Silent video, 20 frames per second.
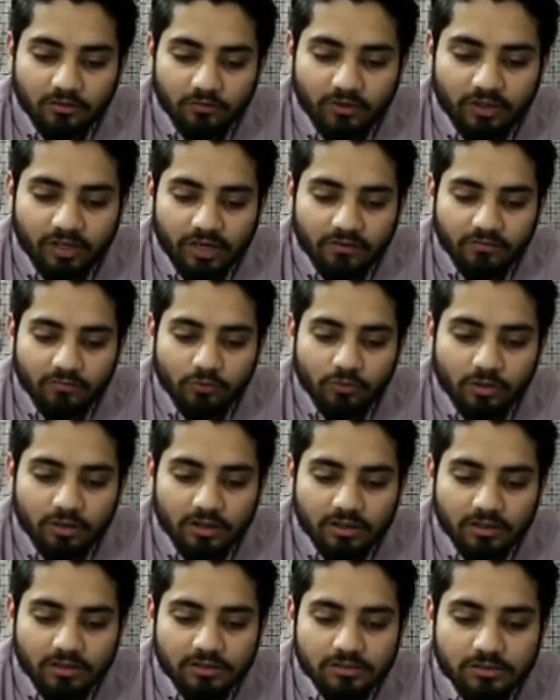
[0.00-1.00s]
we have to
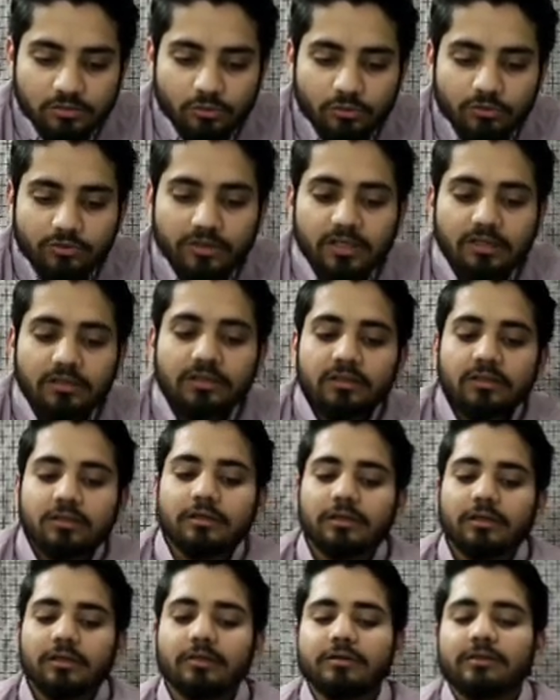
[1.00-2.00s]
ask to run a
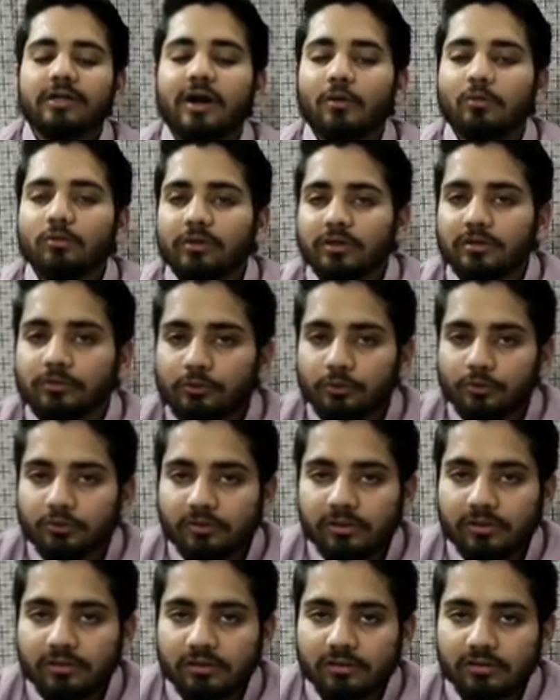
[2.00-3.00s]
ground control
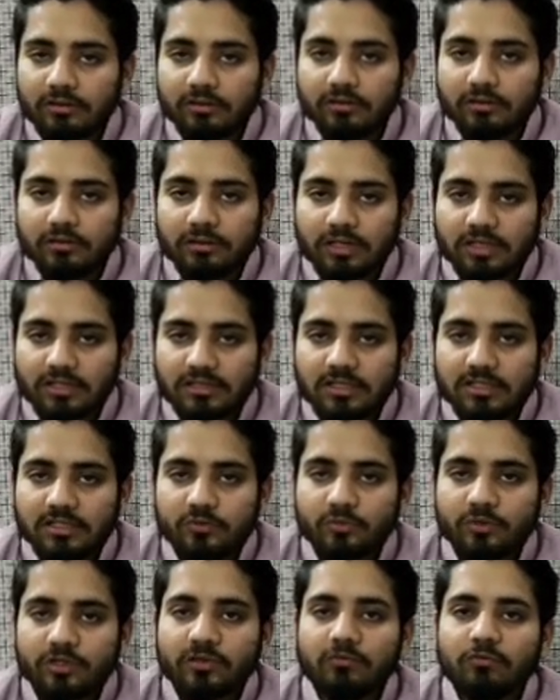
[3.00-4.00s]

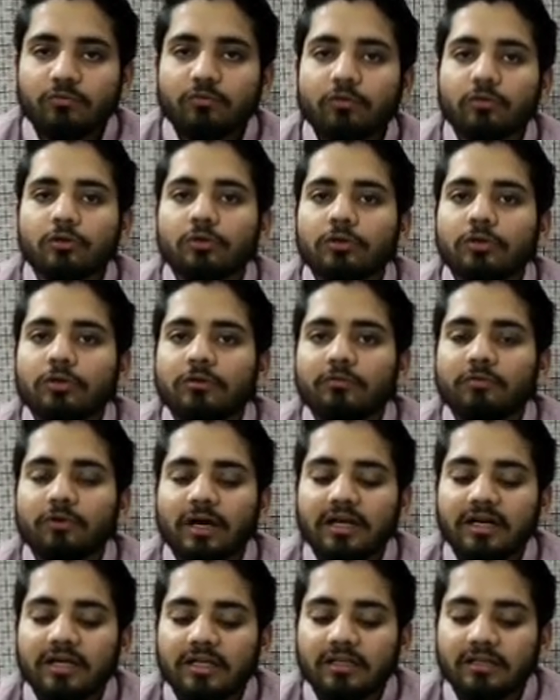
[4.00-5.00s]
assessment for
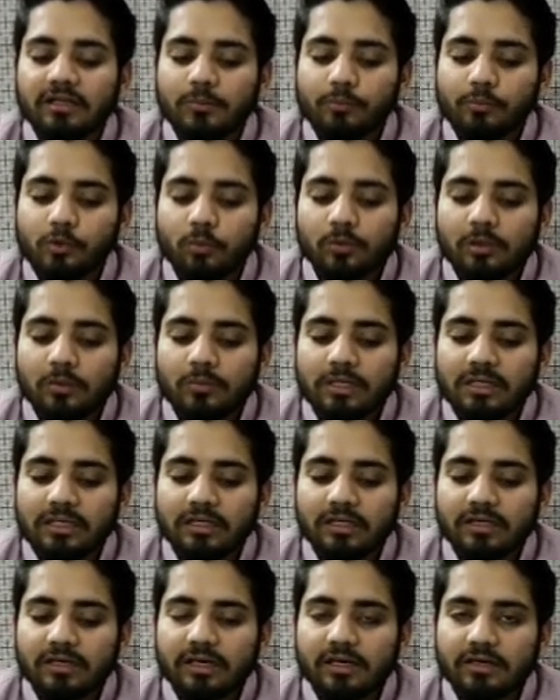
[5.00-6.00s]
finding the
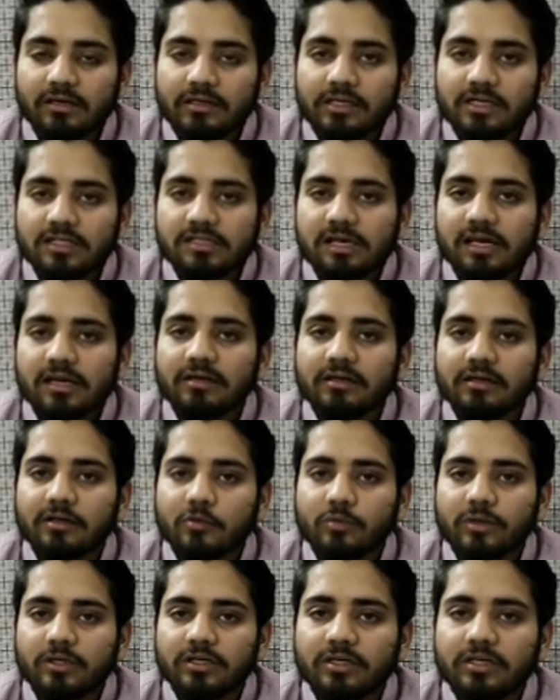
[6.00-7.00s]
problematic areas and
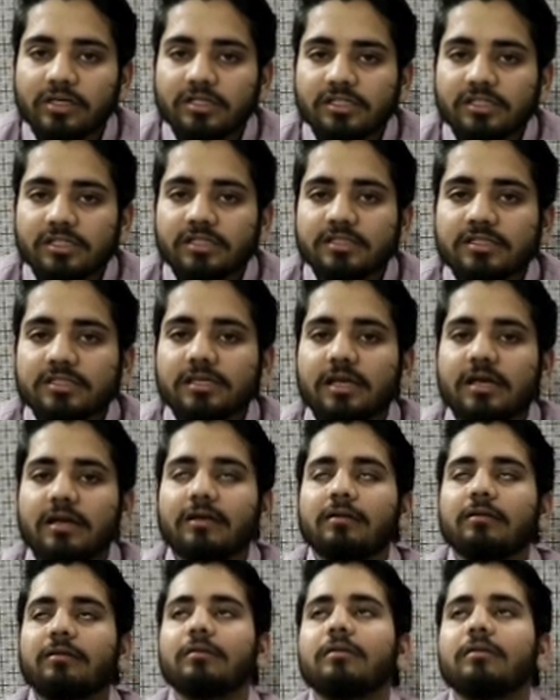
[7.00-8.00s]
recommendations and